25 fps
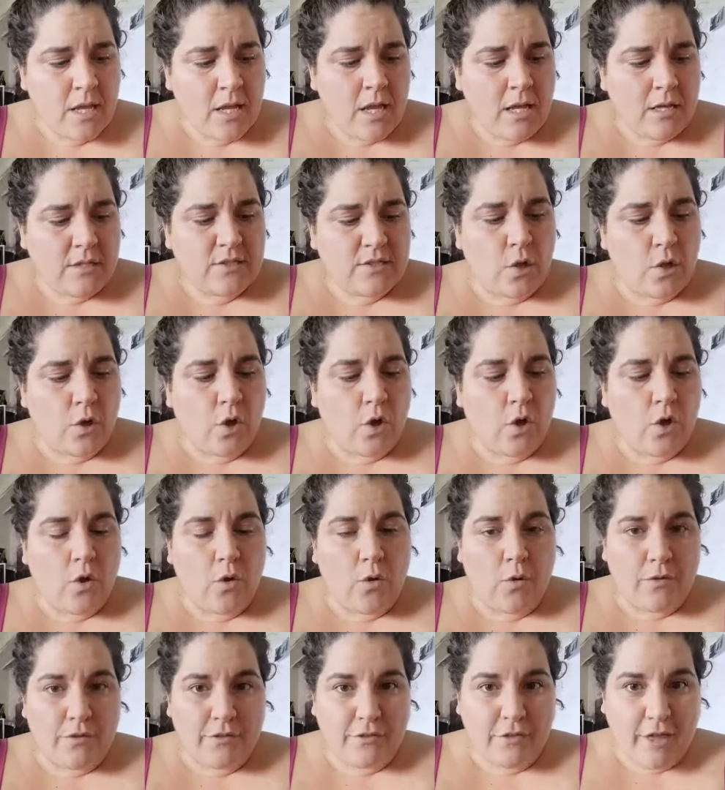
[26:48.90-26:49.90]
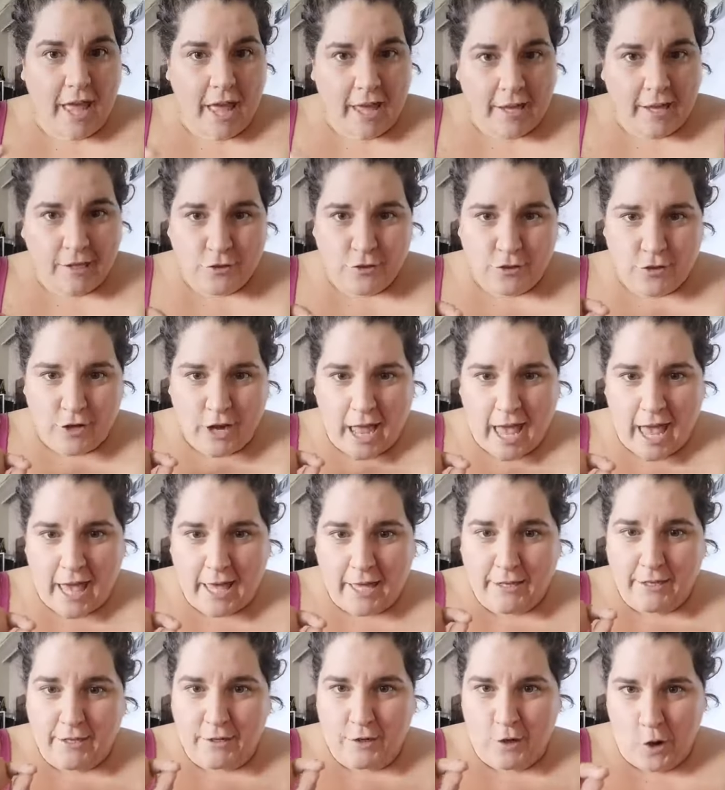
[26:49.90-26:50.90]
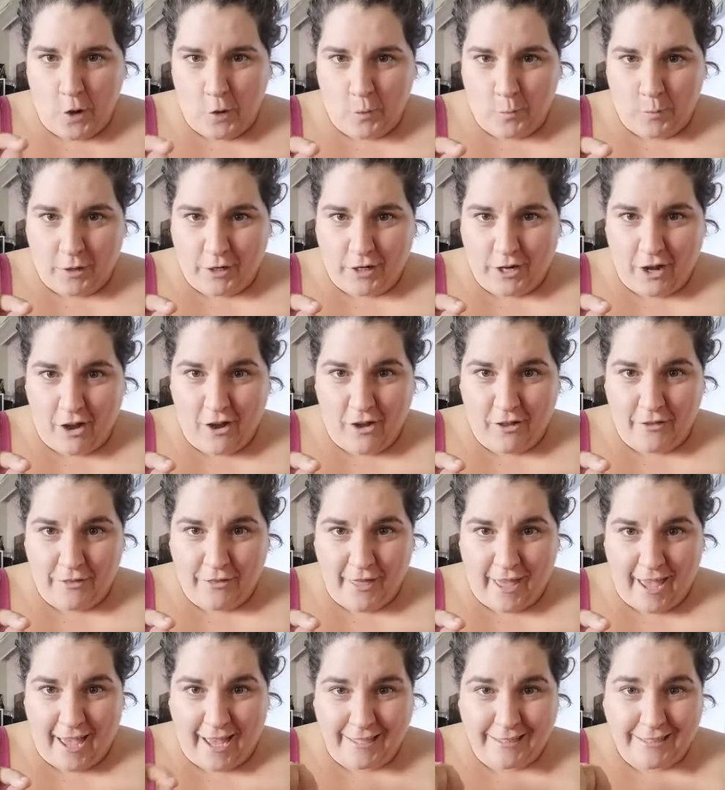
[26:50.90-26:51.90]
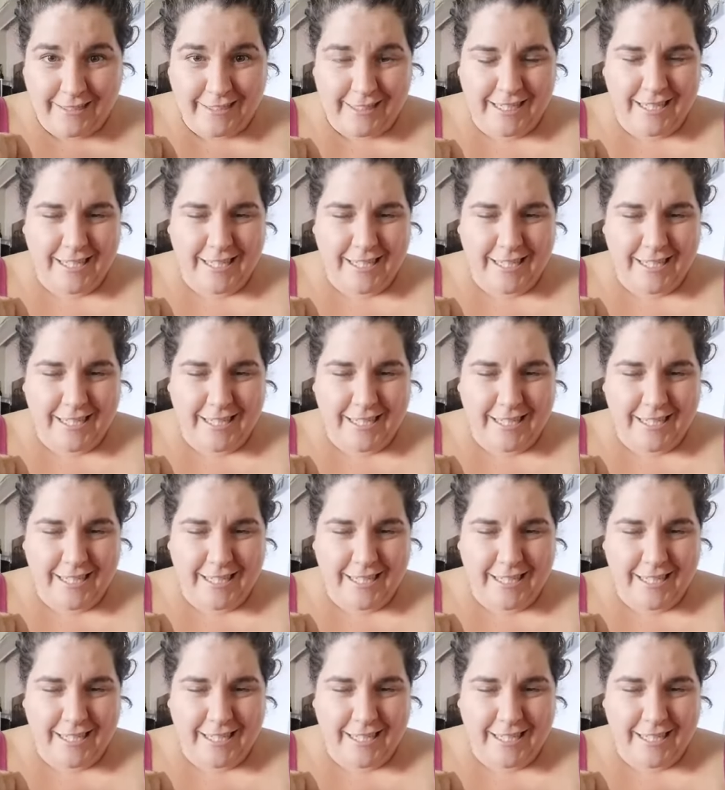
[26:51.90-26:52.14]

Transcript: So the extra added homework on that